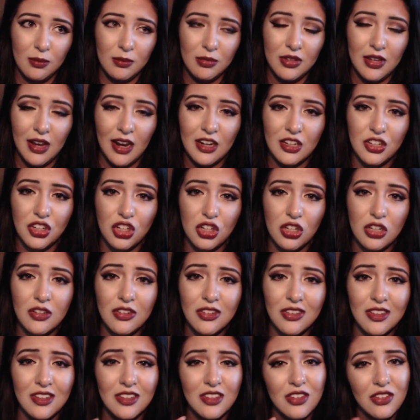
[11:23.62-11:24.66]
textures,
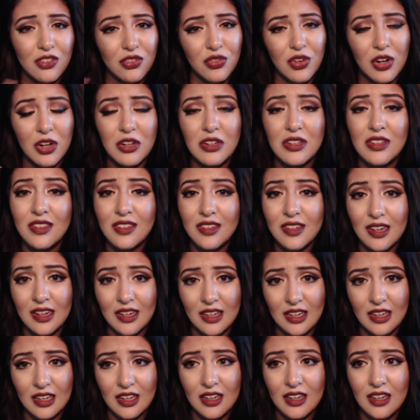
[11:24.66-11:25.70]
this is very
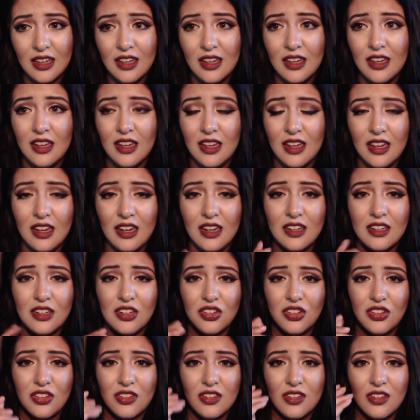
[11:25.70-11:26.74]
sticky. It
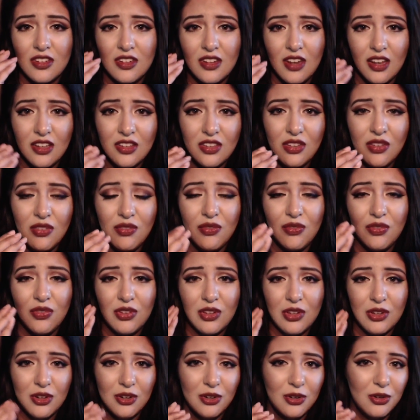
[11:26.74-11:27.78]
just doesn't
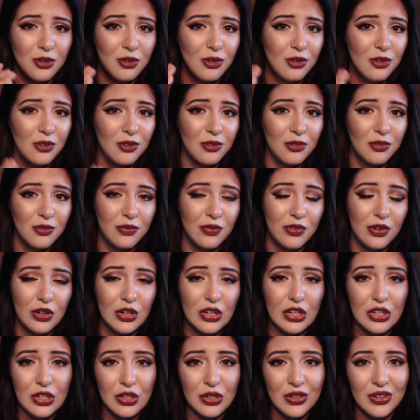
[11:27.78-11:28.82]
feel
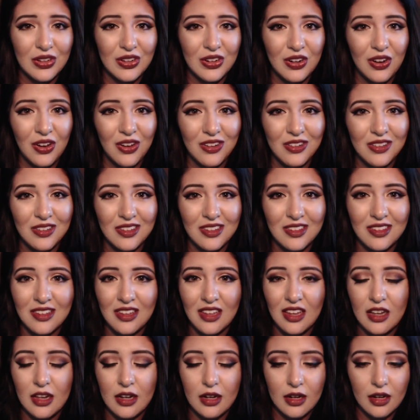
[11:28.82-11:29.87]
very good on the
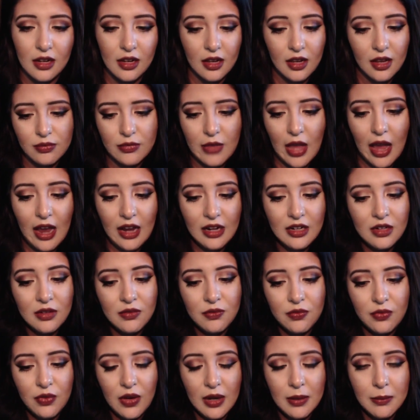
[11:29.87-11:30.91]
skin. I
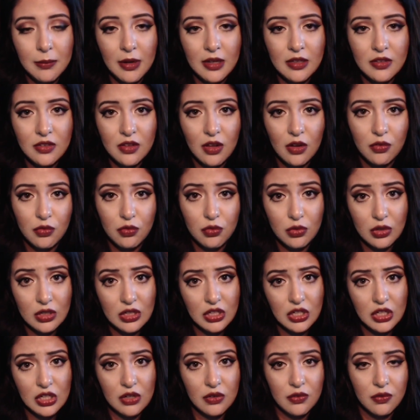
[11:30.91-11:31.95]
didn't find myself
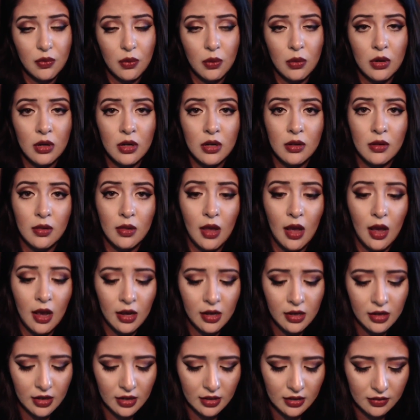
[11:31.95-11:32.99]
reaching for it a
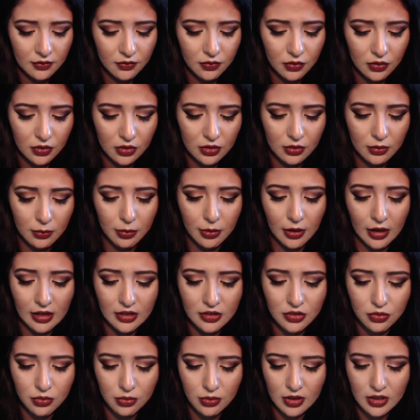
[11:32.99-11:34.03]
lot, and for the
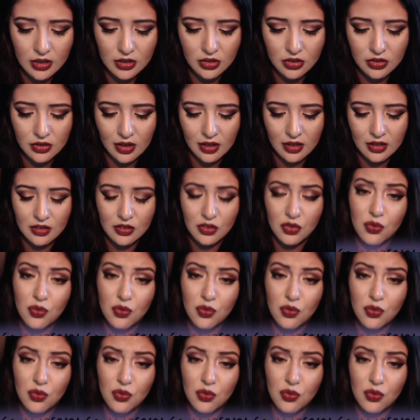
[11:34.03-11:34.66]
price range that is